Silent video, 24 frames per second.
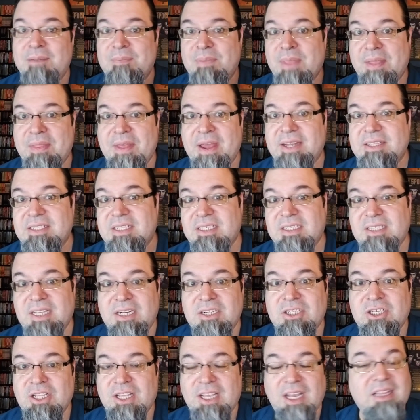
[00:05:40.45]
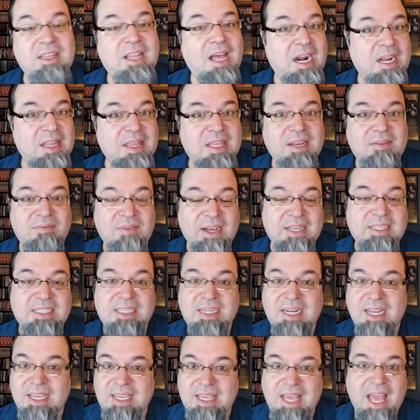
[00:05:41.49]
And that is essentially a lot of the advice
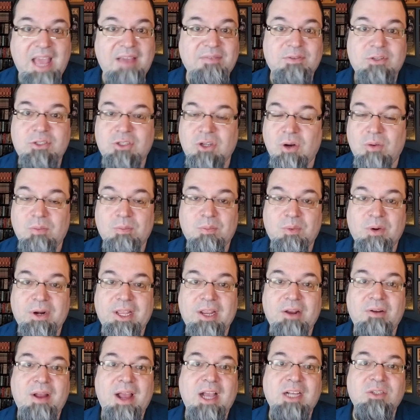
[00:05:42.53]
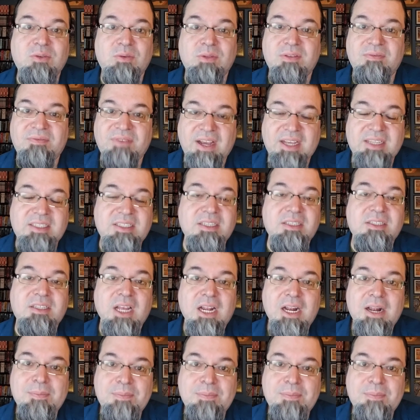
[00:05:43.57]
that I gave. Don't bring your actual devices.